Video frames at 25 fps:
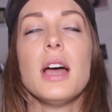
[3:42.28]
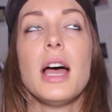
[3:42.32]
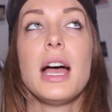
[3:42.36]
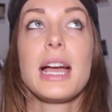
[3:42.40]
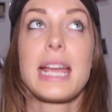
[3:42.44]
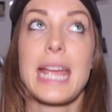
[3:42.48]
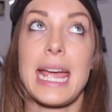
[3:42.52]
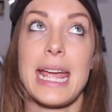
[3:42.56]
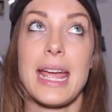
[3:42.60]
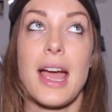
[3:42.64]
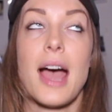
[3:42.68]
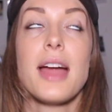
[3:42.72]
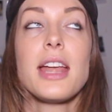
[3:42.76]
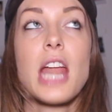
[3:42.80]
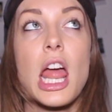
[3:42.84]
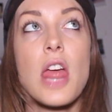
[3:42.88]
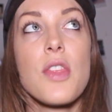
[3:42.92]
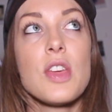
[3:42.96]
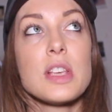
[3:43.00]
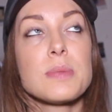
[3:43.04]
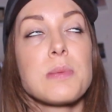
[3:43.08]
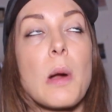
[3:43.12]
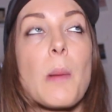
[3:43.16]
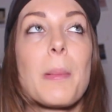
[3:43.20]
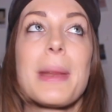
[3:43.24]
Okay, I know
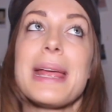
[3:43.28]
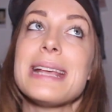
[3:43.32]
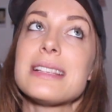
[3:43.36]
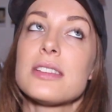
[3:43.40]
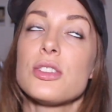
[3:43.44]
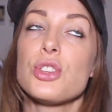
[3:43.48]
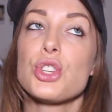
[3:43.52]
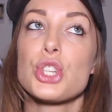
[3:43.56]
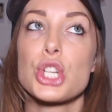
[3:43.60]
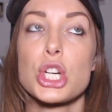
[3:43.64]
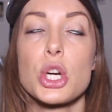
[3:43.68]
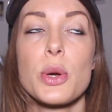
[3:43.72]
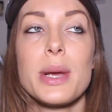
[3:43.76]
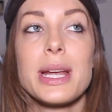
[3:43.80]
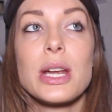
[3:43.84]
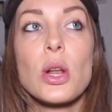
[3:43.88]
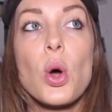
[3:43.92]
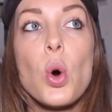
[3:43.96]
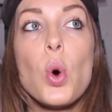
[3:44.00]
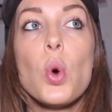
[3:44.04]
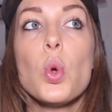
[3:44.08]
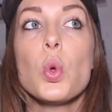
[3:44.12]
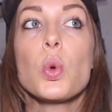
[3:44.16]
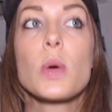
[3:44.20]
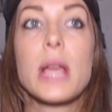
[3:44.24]
this probably isn't true in
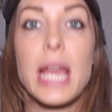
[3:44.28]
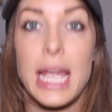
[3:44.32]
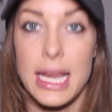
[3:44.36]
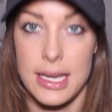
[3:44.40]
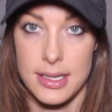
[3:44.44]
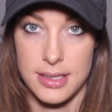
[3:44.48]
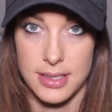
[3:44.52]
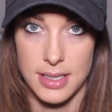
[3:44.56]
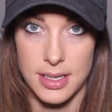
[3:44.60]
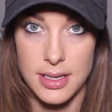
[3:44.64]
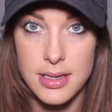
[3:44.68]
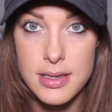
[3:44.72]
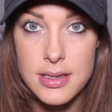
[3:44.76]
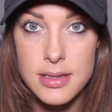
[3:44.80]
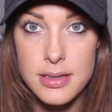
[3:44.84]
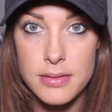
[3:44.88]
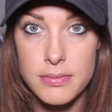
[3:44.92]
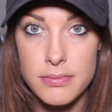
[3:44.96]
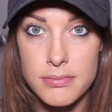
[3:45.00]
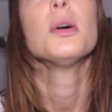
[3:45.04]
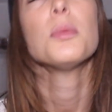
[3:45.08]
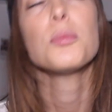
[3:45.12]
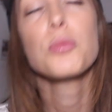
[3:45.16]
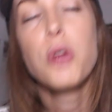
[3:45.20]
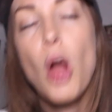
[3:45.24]
all cases.
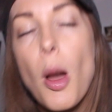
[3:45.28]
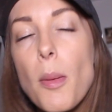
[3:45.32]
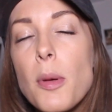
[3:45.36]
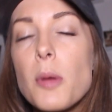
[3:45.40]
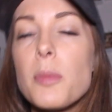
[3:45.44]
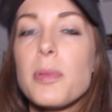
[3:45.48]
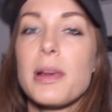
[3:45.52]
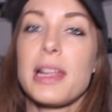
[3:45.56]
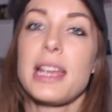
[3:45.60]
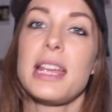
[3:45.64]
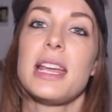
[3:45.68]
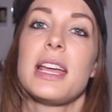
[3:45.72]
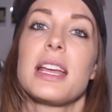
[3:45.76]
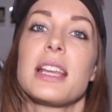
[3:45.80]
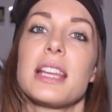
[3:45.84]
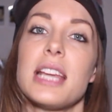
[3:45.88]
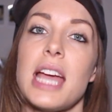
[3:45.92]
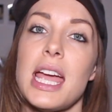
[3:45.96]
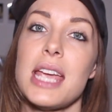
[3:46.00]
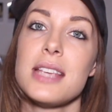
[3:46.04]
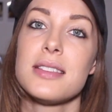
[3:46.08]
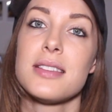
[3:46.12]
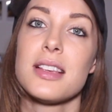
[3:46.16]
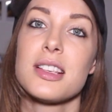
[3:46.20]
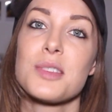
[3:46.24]
Probably in
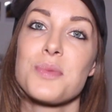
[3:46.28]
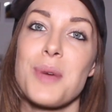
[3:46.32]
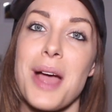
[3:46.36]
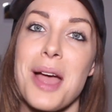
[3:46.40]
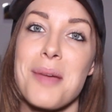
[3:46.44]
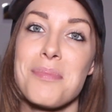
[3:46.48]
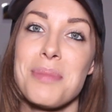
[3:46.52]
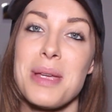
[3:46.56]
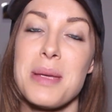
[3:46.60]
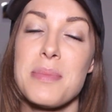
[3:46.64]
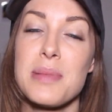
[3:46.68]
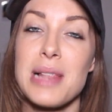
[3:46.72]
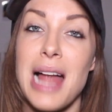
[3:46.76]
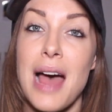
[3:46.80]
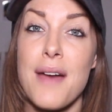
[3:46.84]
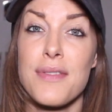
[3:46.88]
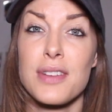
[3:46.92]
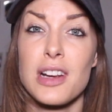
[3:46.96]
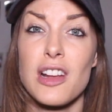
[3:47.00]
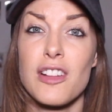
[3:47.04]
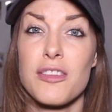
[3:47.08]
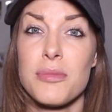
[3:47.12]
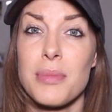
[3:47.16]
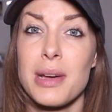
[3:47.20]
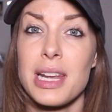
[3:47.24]
cases where people have
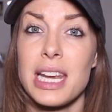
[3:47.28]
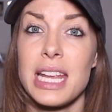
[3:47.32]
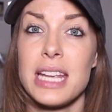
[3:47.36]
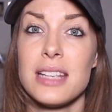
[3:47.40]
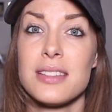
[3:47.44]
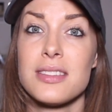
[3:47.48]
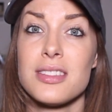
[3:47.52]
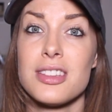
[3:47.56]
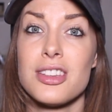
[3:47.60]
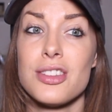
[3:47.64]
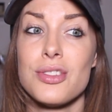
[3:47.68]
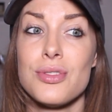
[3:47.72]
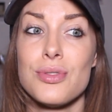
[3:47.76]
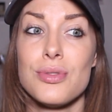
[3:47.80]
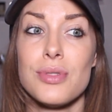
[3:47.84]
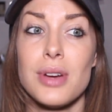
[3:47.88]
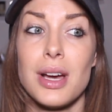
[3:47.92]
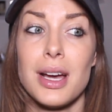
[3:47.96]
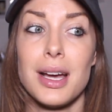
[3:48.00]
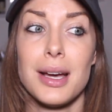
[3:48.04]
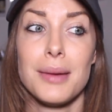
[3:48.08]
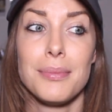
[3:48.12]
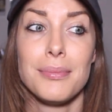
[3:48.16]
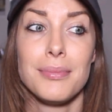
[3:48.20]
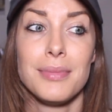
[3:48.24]
enough money
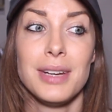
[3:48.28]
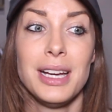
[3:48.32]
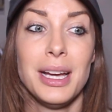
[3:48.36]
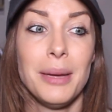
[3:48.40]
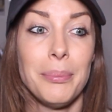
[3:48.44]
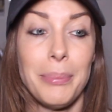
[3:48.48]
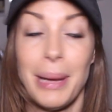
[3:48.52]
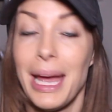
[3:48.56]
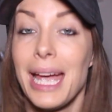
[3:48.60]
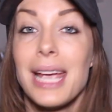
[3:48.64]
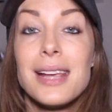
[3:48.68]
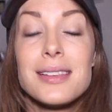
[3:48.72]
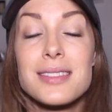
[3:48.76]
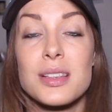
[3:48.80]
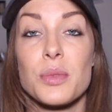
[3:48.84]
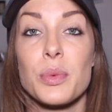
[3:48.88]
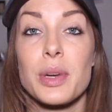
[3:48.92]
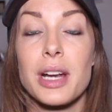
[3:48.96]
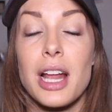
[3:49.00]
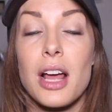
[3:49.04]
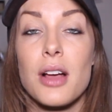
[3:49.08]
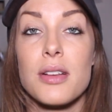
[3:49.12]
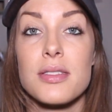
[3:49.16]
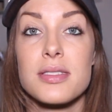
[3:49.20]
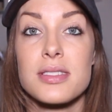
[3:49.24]
to pay someone
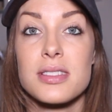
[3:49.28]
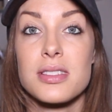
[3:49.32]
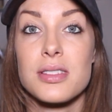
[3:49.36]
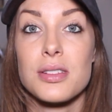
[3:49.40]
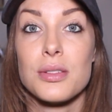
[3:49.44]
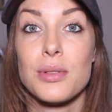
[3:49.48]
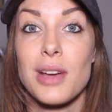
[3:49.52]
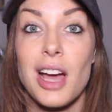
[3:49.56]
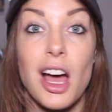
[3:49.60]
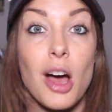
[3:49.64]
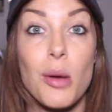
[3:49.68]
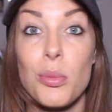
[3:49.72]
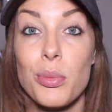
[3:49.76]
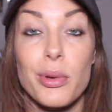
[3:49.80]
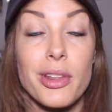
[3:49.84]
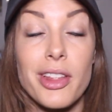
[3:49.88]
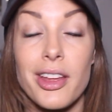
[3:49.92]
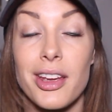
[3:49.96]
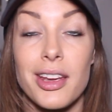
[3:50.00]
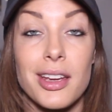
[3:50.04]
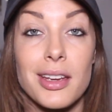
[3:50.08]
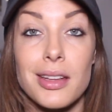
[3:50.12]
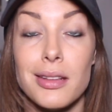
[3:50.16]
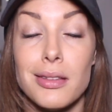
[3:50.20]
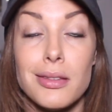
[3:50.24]
else to help with their
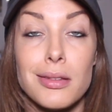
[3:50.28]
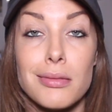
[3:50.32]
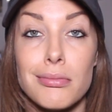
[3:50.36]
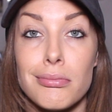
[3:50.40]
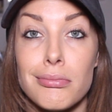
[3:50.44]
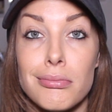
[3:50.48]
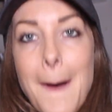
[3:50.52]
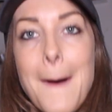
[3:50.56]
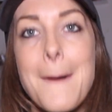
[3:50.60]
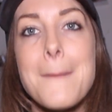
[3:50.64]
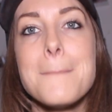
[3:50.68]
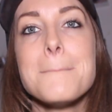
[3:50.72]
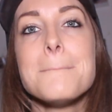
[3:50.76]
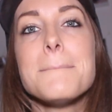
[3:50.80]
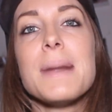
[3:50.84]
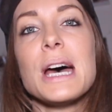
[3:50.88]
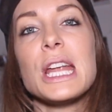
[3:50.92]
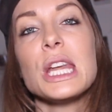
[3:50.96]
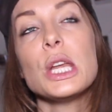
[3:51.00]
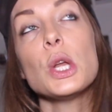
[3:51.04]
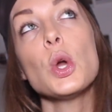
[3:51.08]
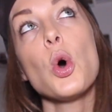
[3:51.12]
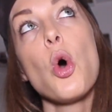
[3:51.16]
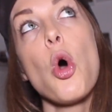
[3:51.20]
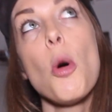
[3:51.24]
kids. But
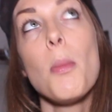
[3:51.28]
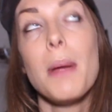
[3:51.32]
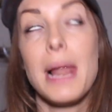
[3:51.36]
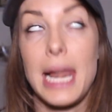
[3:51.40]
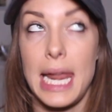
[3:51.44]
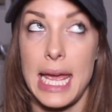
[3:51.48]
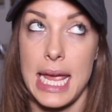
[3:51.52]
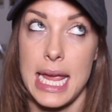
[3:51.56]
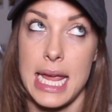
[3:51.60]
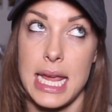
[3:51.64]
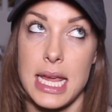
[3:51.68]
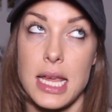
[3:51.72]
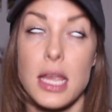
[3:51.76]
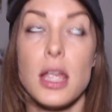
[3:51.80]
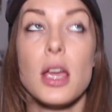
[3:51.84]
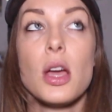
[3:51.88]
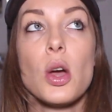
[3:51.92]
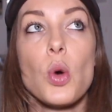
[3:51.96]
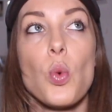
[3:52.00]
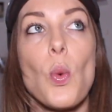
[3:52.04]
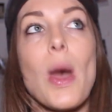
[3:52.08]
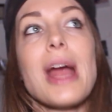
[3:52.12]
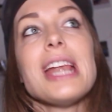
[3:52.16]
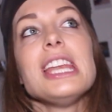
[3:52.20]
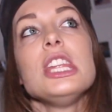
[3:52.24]
normally,
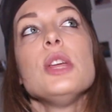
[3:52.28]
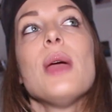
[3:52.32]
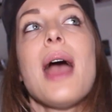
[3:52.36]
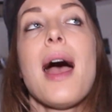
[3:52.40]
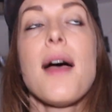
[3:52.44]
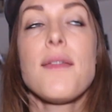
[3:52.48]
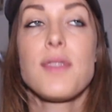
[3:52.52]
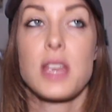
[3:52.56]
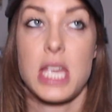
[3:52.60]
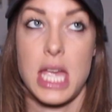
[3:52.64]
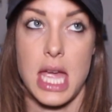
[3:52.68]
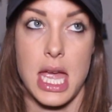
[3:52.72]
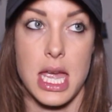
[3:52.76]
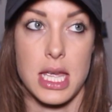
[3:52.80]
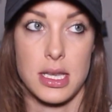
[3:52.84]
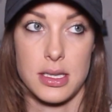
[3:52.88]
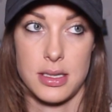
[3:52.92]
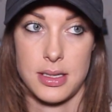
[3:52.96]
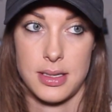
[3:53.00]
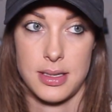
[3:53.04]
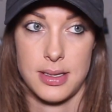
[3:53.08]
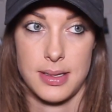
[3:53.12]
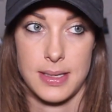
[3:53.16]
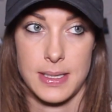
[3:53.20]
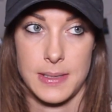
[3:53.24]
when you have
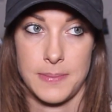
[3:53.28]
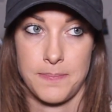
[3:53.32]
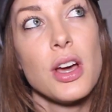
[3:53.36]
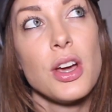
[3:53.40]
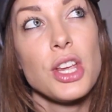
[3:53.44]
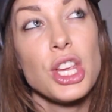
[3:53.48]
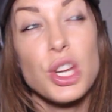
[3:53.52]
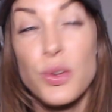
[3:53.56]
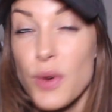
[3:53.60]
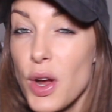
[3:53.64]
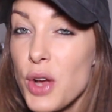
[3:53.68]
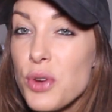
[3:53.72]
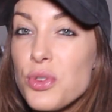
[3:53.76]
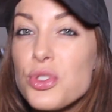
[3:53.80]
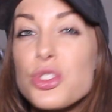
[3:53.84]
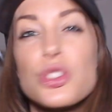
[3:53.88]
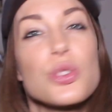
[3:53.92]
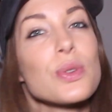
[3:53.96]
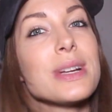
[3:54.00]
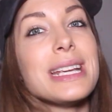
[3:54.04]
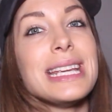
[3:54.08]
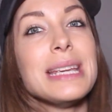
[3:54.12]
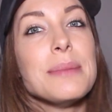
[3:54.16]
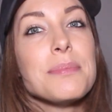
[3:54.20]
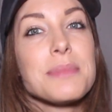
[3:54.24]
kids, your own
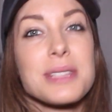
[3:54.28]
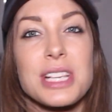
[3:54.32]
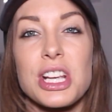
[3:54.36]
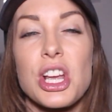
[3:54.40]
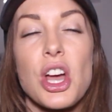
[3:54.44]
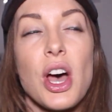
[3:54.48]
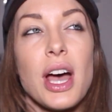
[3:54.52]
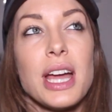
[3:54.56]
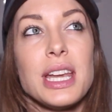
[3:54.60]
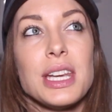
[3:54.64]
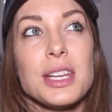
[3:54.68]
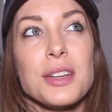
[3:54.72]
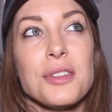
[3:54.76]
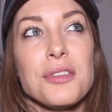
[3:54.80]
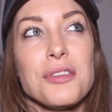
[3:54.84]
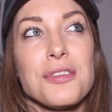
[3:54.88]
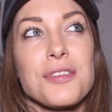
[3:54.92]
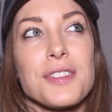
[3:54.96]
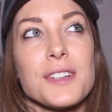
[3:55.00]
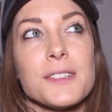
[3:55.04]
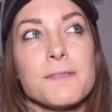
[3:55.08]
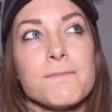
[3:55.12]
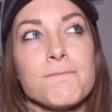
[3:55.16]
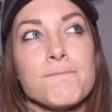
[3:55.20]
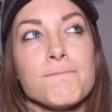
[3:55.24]
dreams are kind of,
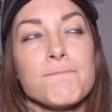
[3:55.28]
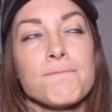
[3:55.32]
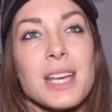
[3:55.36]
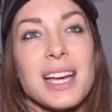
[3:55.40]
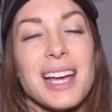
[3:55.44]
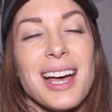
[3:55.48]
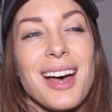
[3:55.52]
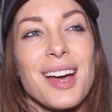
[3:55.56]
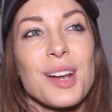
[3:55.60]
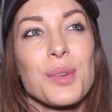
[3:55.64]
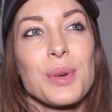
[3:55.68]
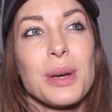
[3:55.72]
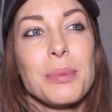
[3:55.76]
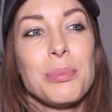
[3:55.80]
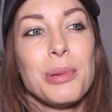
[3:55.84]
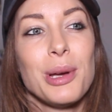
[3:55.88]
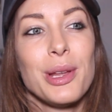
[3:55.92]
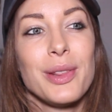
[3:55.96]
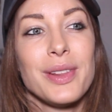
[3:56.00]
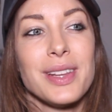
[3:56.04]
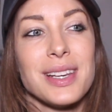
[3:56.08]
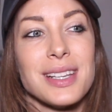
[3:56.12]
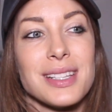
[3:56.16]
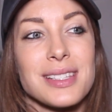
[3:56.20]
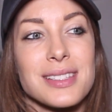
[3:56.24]
how do I
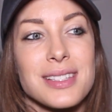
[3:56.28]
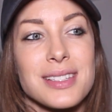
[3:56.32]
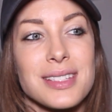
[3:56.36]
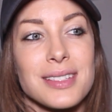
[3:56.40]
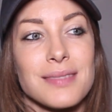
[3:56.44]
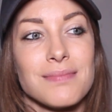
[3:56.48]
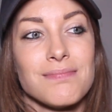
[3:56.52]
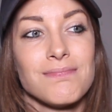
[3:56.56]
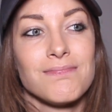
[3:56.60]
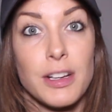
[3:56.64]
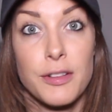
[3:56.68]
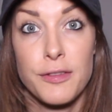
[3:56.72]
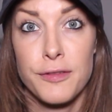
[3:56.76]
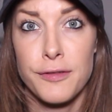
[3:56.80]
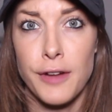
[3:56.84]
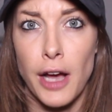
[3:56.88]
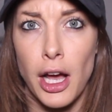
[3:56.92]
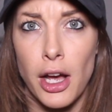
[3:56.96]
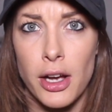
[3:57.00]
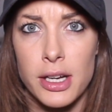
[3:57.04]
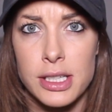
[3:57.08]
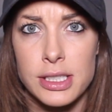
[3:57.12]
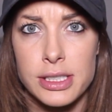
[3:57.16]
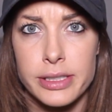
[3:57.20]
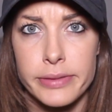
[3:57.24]
put this?
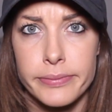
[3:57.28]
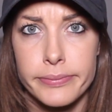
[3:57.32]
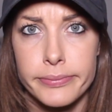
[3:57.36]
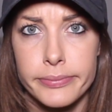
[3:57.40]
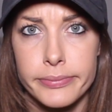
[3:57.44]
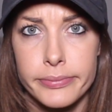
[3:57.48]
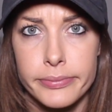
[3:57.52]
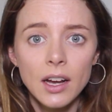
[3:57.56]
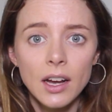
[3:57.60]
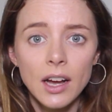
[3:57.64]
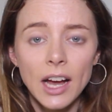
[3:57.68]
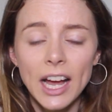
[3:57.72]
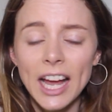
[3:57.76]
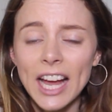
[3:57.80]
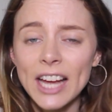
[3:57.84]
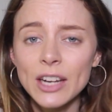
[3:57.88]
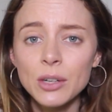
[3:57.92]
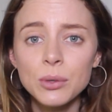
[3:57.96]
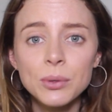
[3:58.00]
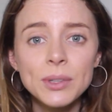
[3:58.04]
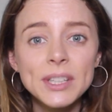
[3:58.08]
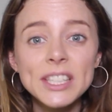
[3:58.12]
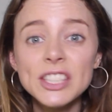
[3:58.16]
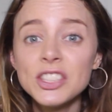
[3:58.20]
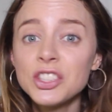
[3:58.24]
Fucked. I had
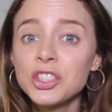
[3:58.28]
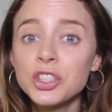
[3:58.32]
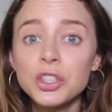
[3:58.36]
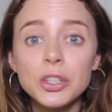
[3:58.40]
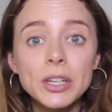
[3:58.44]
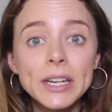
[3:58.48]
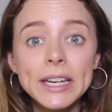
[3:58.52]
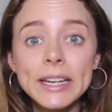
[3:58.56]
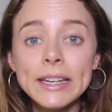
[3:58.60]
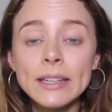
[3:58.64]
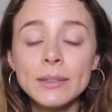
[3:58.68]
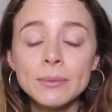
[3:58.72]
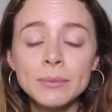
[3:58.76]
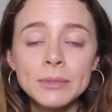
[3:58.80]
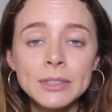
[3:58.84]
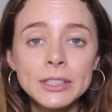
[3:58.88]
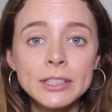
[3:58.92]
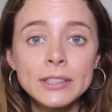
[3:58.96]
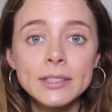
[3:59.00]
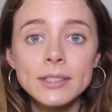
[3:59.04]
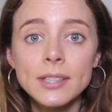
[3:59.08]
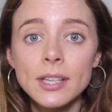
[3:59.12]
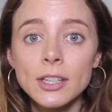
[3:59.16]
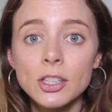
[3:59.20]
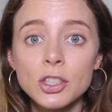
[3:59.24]
all these
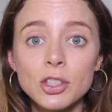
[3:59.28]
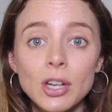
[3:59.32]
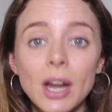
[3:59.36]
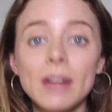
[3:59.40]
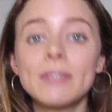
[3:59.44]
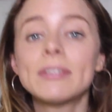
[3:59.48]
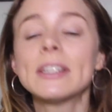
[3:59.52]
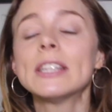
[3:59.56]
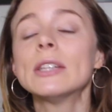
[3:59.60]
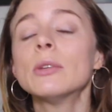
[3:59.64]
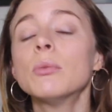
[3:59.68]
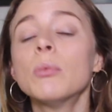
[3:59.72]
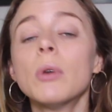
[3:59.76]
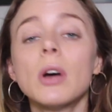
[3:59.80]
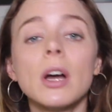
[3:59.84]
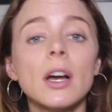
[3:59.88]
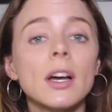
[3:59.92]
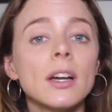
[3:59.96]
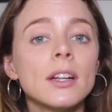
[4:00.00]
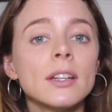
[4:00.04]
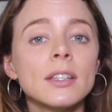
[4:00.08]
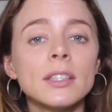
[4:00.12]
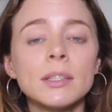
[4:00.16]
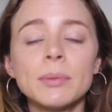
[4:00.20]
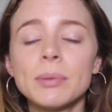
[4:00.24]
dreams, traveling the
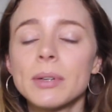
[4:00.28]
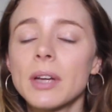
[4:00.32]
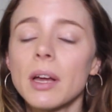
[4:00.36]
world,